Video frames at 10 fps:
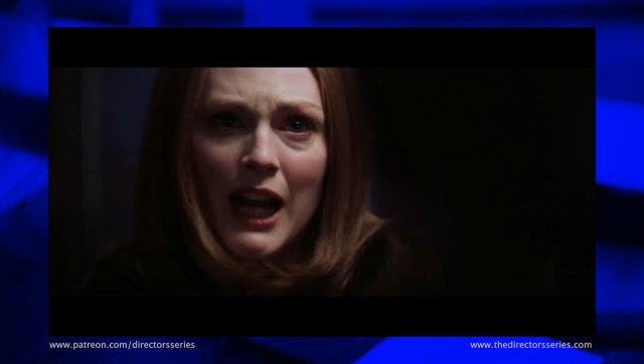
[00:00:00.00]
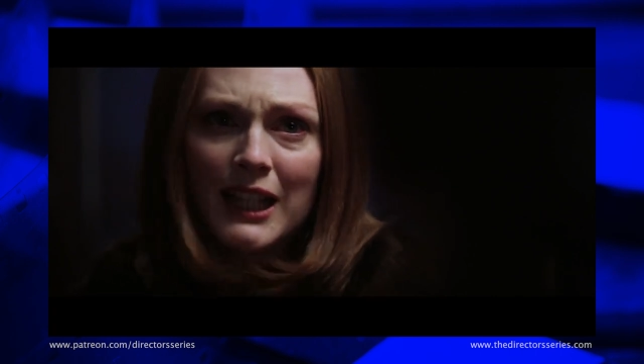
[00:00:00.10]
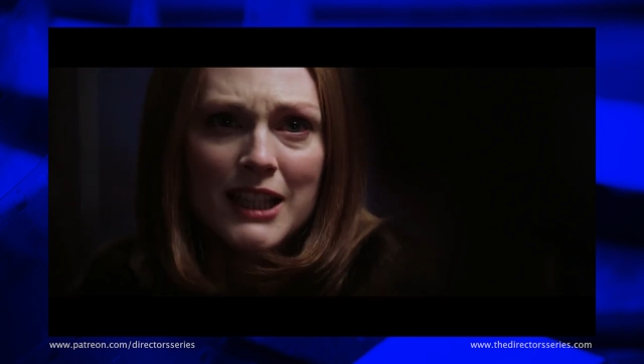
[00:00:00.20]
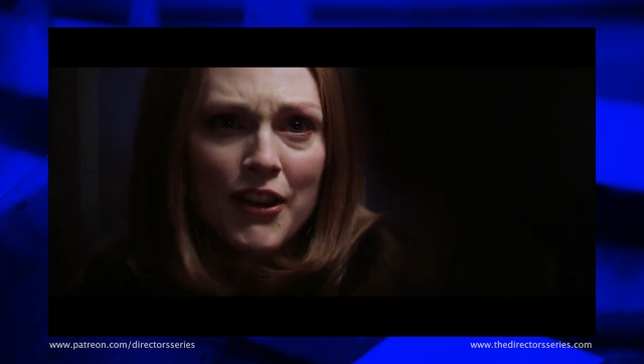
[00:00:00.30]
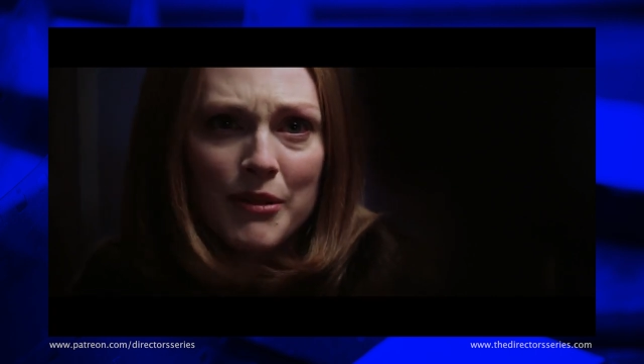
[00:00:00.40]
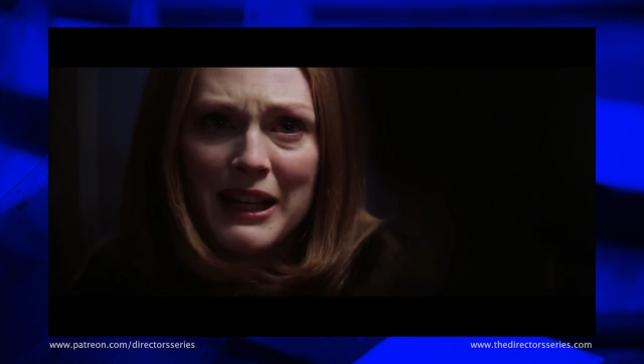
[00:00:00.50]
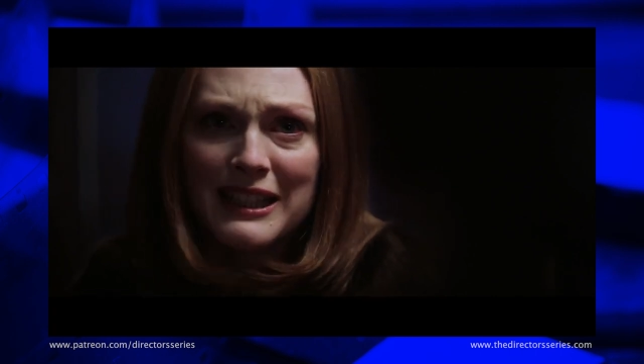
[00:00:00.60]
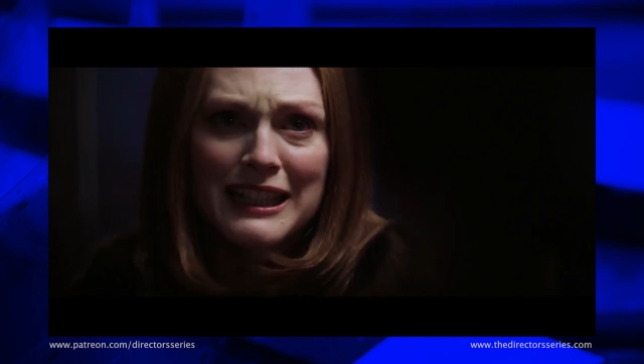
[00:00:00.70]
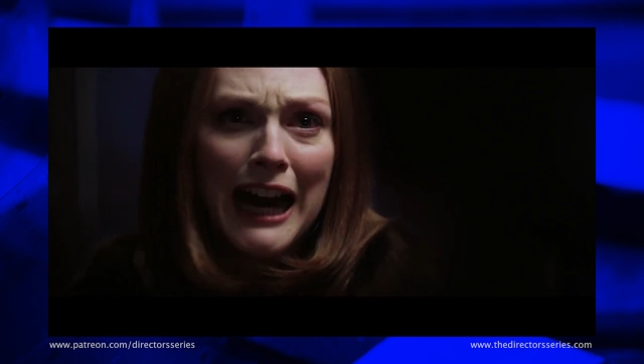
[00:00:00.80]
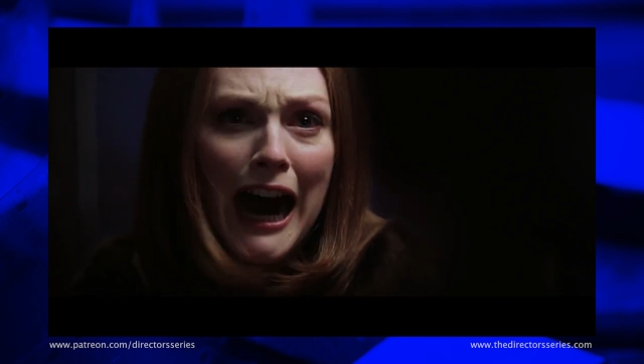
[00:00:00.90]
all deliver
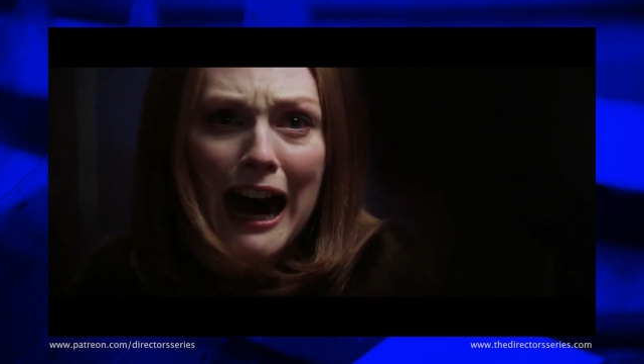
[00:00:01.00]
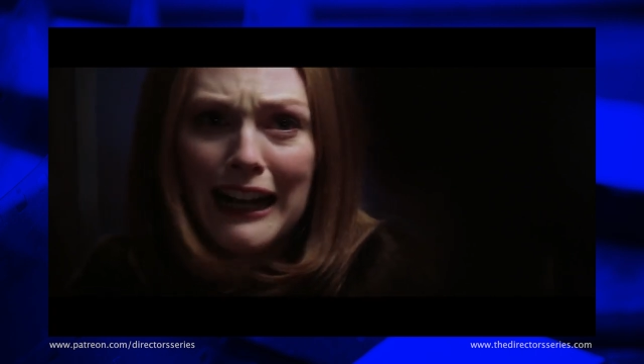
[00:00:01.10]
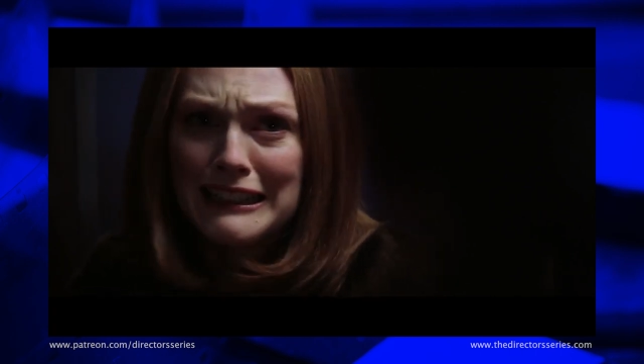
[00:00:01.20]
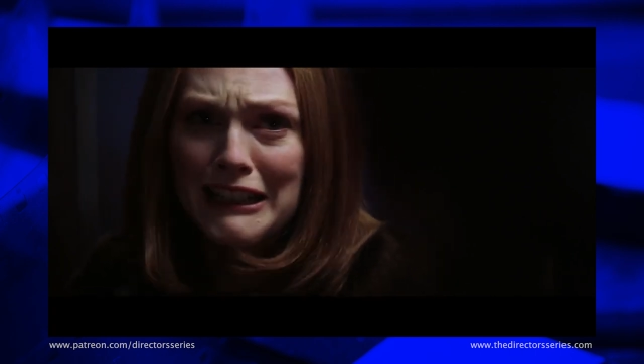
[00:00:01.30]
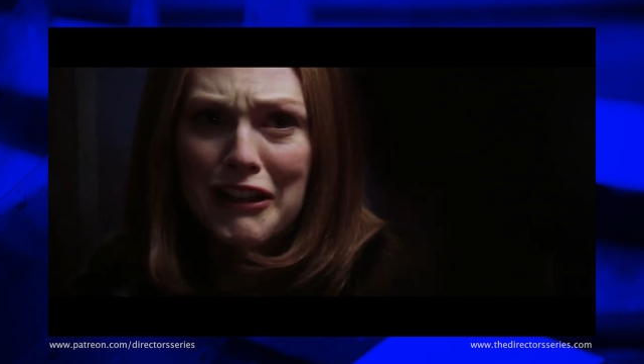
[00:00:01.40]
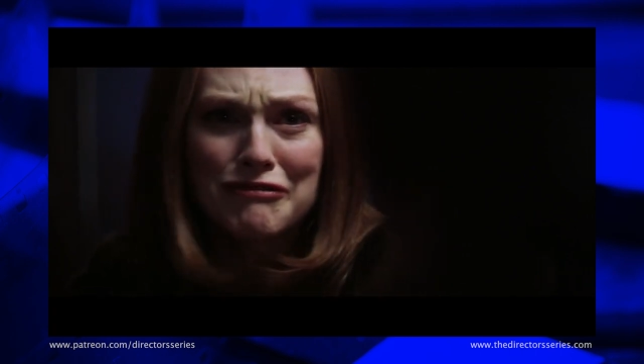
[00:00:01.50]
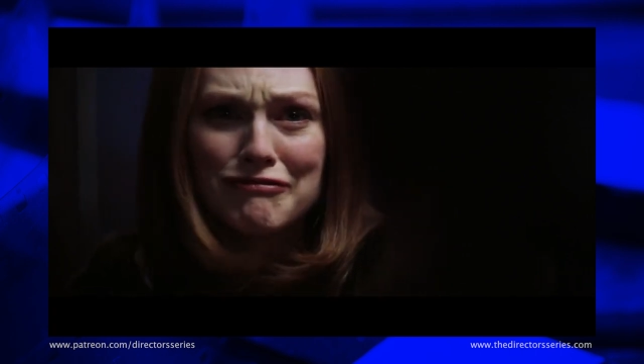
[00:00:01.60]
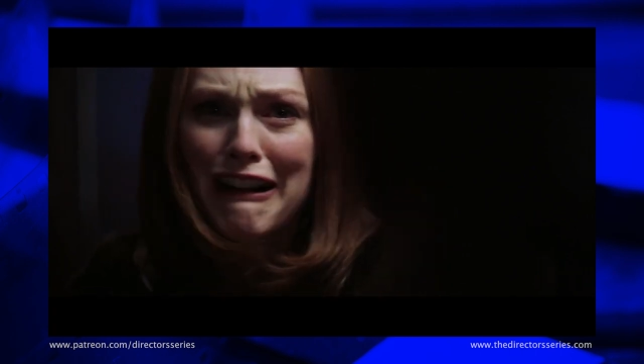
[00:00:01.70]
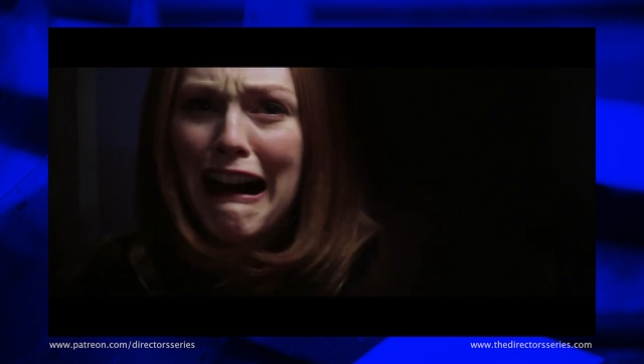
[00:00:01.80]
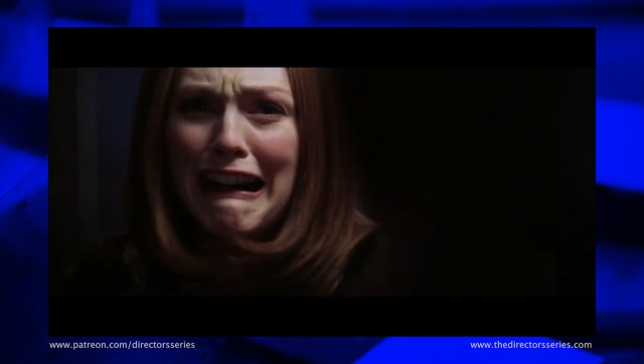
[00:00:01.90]
some of their best work
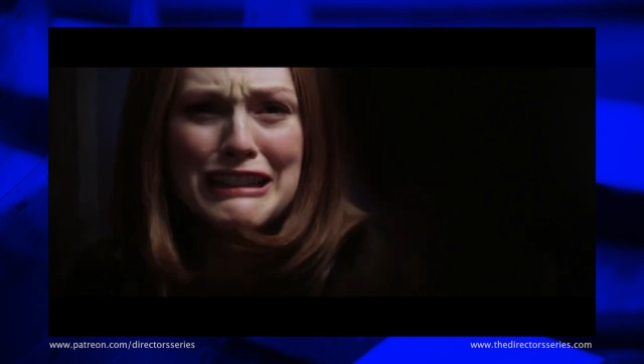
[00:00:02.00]
here,